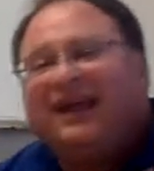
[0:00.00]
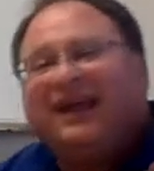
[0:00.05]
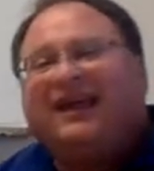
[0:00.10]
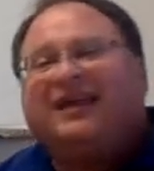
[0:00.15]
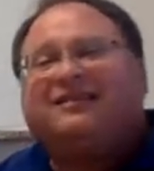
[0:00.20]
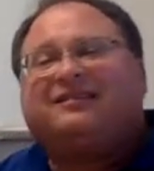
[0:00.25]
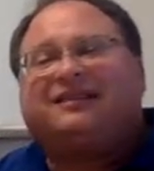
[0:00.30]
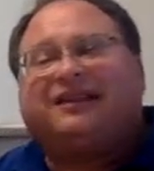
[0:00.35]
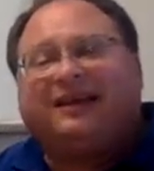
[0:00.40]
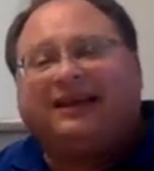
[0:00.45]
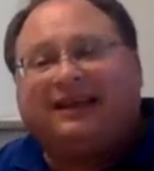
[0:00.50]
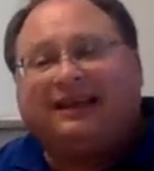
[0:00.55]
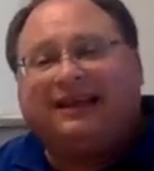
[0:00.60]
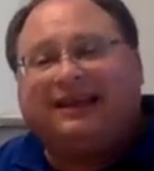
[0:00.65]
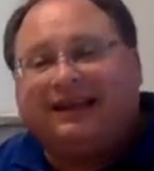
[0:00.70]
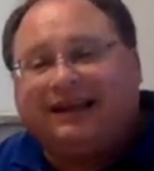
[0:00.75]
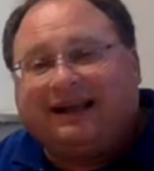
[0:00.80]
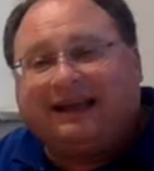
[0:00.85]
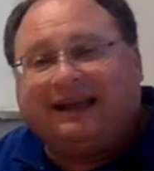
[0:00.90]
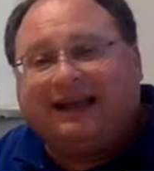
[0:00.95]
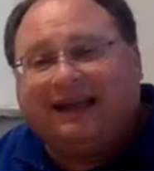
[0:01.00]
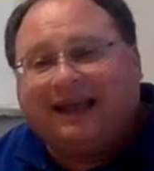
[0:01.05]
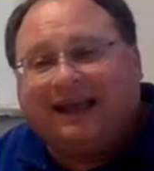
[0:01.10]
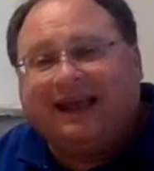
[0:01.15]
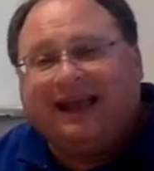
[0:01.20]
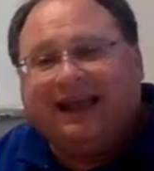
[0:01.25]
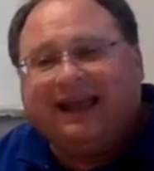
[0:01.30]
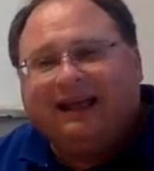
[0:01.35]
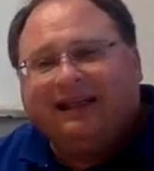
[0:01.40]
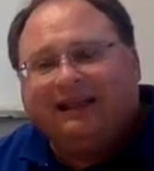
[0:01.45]
He's
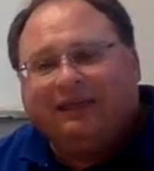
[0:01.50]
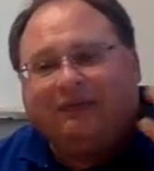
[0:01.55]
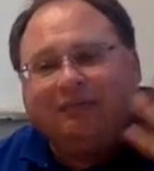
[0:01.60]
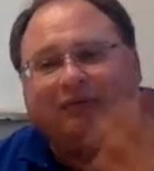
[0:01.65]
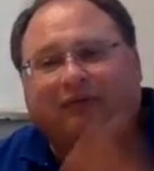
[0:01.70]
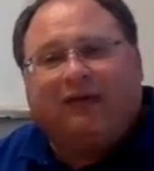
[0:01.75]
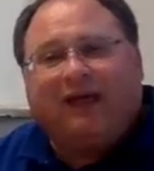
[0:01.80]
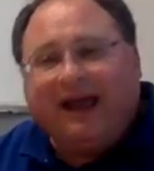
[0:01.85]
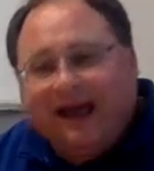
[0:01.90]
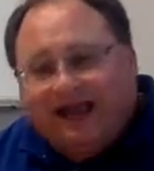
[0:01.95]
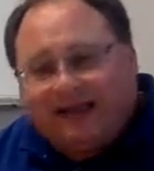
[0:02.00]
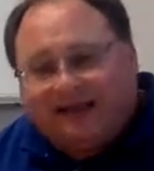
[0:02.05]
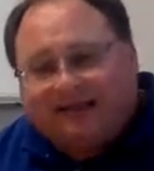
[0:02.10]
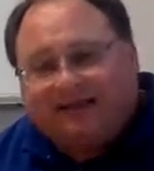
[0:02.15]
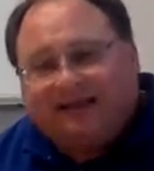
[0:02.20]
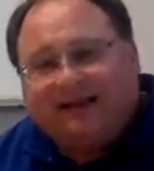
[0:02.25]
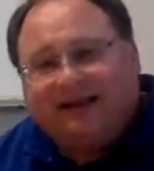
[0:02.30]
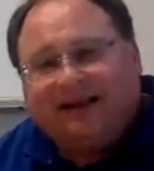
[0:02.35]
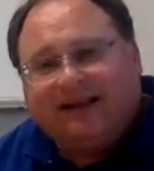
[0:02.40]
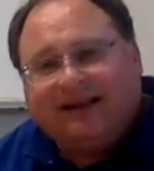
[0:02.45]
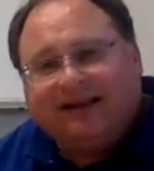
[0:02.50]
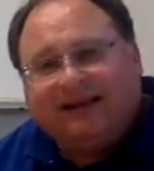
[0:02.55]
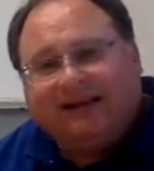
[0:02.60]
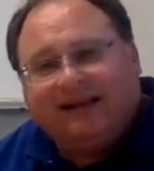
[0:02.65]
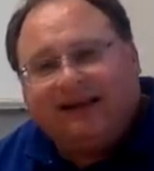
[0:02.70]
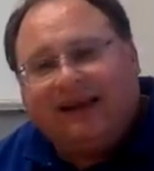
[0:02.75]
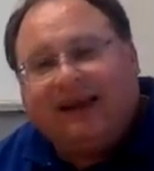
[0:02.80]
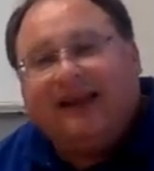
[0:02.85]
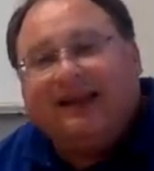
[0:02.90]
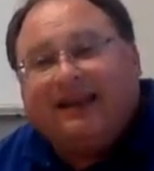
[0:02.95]
clinically depressed.
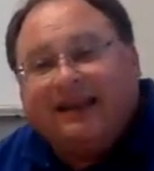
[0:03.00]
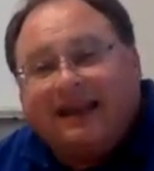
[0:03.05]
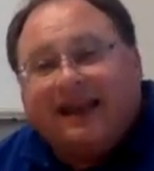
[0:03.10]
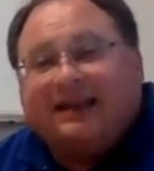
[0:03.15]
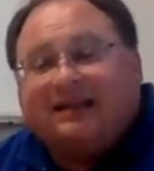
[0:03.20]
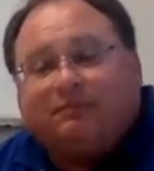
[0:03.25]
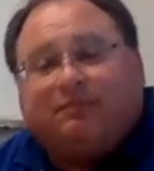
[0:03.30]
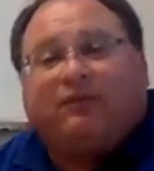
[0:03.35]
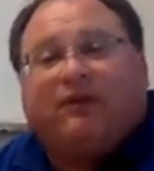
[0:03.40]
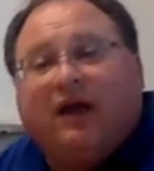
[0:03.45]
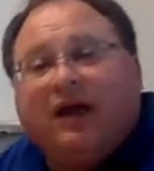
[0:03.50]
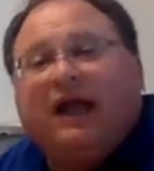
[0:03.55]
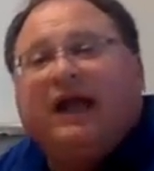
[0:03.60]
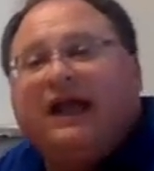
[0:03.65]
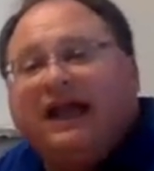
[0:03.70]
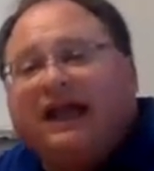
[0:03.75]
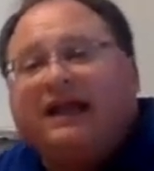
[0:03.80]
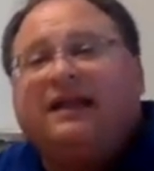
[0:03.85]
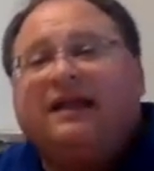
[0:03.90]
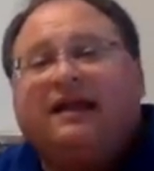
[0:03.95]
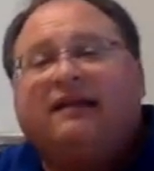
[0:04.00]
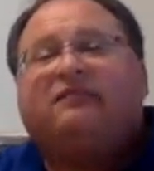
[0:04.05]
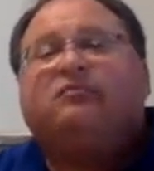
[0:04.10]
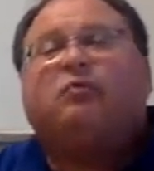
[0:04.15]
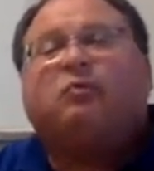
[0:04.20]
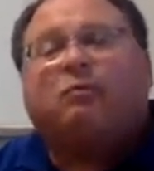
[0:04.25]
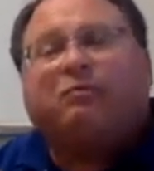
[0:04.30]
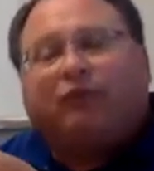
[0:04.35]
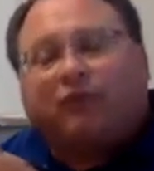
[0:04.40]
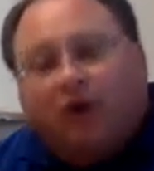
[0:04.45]
He needs
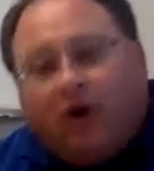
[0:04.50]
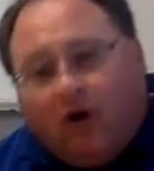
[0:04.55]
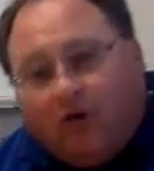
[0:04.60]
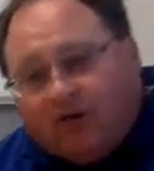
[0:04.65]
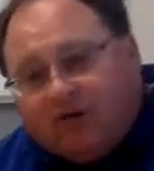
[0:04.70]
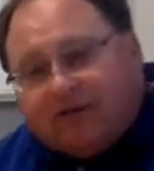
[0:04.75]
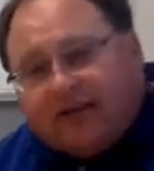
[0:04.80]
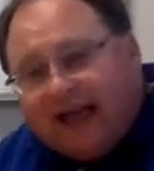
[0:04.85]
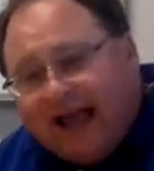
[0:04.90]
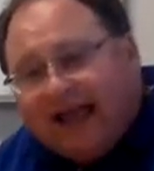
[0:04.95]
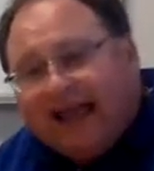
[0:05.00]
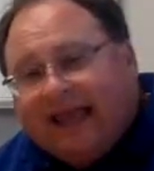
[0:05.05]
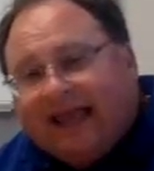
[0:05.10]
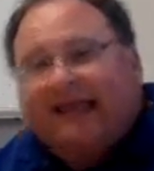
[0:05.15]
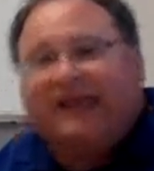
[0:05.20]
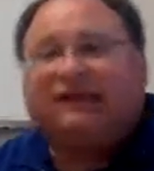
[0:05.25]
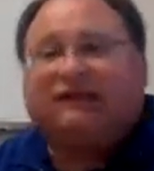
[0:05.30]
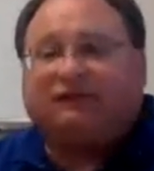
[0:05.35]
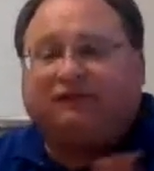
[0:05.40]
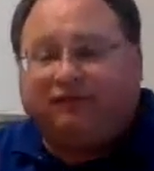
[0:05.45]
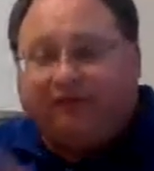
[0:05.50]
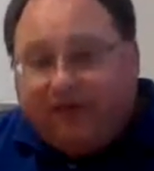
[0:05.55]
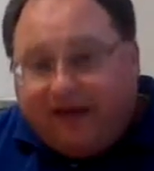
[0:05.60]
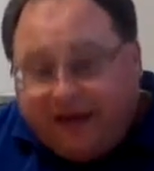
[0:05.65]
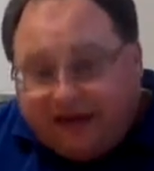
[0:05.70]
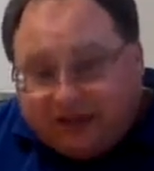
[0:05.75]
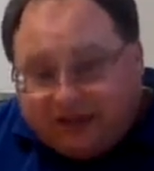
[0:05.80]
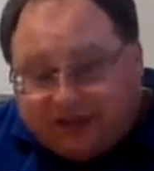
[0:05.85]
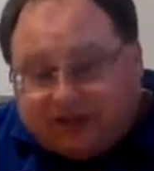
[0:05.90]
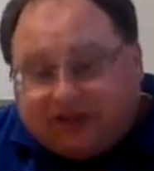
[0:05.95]
Prozac in his
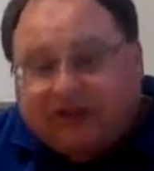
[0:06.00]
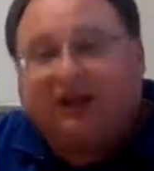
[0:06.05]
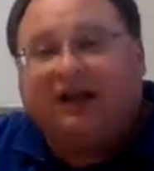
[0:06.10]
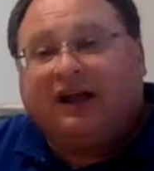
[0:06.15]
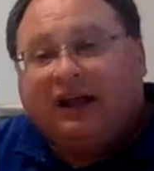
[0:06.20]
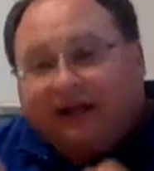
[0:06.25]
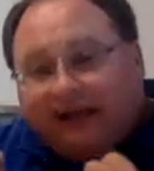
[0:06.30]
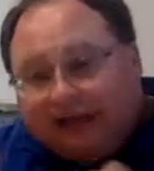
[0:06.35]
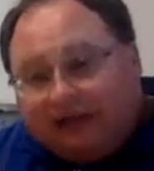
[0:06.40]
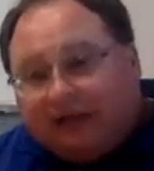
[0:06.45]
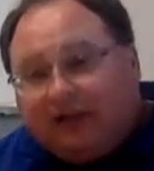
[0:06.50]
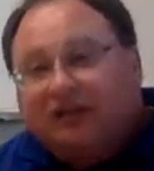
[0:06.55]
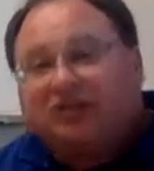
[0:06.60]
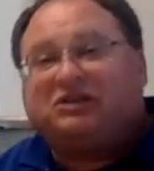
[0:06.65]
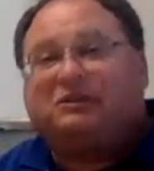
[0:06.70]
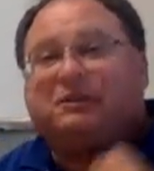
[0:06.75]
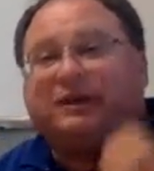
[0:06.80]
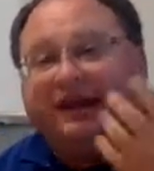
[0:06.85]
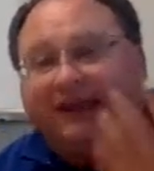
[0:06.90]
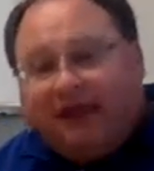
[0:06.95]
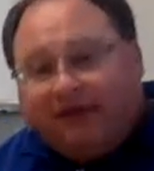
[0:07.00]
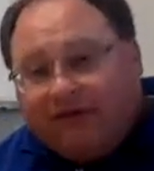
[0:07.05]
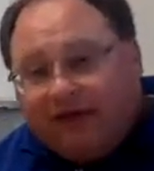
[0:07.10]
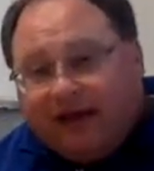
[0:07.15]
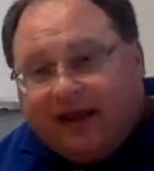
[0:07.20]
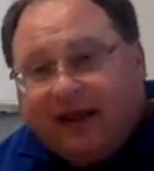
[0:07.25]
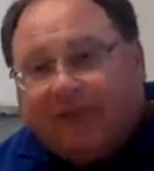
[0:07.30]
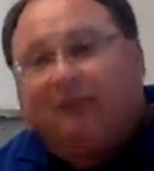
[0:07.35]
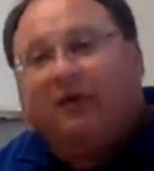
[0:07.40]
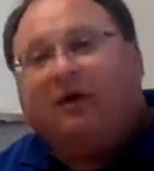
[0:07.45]
fish. That's what they should be giving
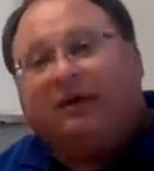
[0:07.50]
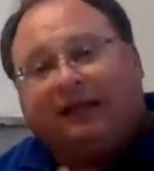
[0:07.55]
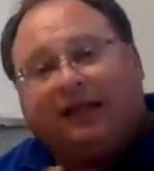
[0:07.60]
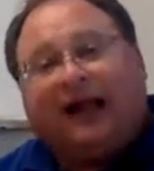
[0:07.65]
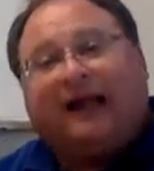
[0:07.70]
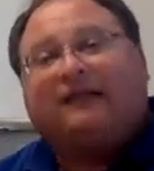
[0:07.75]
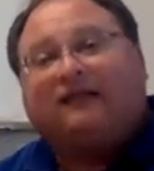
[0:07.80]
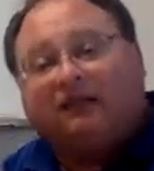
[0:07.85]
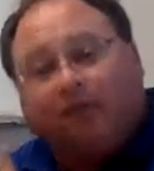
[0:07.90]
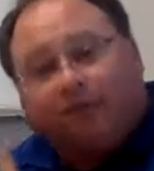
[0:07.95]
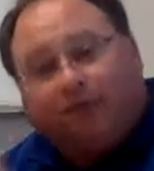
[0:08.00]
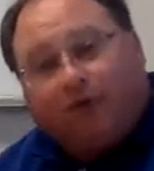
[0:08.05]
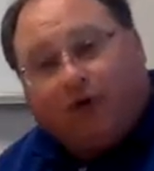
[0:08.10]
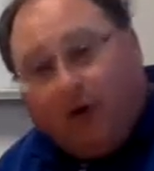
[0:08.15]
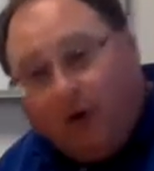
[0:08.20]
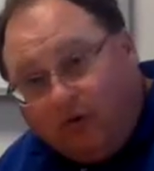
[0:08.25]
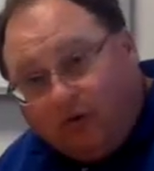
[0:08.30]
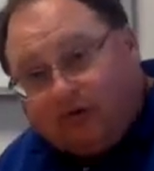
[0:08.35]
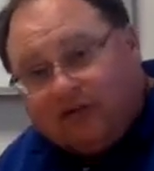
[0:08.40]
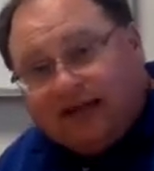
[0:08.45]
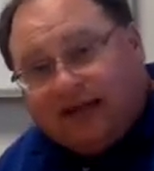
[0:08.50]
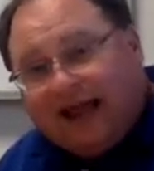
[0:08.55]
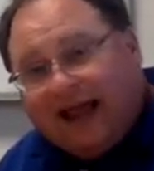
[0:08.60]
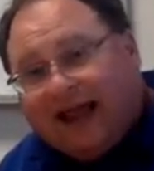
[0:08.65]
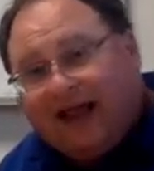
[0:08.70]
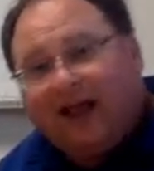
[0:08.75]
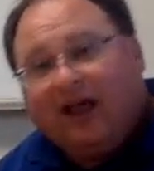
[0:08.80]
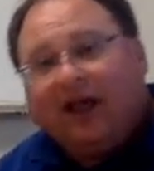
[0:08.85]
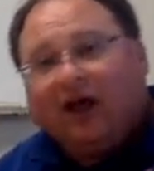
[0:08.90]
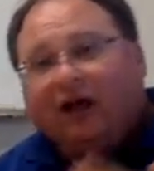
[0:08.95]
him. Lots of Prozac,
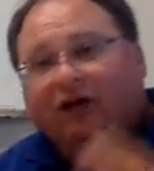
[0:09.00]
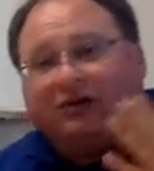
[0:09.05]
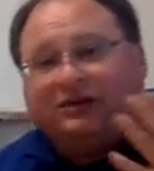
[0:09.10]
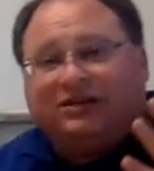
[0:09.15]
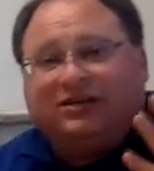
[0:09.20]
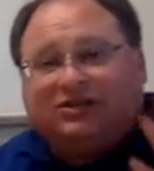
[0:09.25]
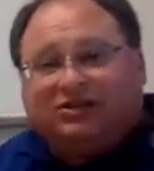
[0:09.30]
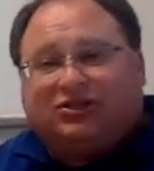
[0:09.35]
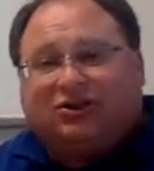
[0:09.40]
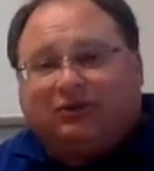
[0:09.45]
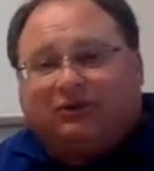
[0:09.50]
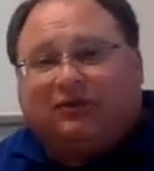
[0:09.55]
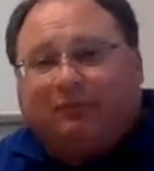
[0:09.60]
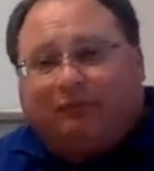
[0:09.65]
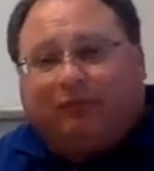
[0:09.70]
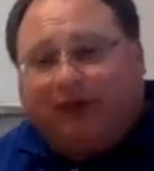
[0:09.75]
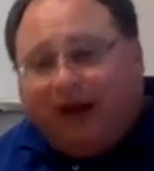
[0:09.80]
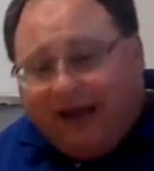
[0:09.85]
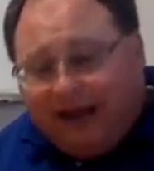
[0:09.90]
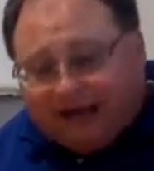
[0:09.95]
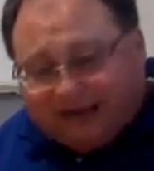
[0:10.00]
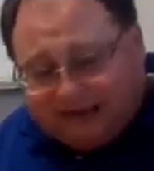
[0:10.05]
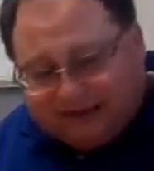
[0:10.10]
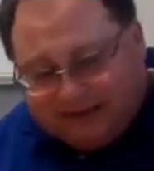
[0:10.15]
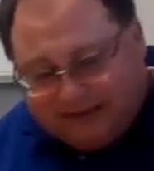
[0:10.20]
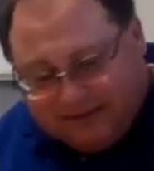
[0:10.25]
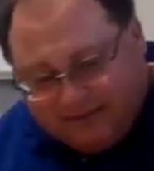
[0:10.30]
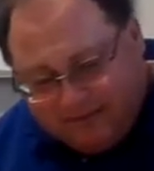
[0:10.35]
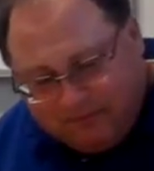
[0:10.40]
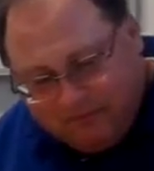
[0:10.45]
because he's so
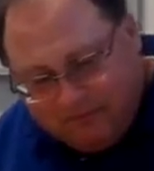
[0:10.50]
depressed.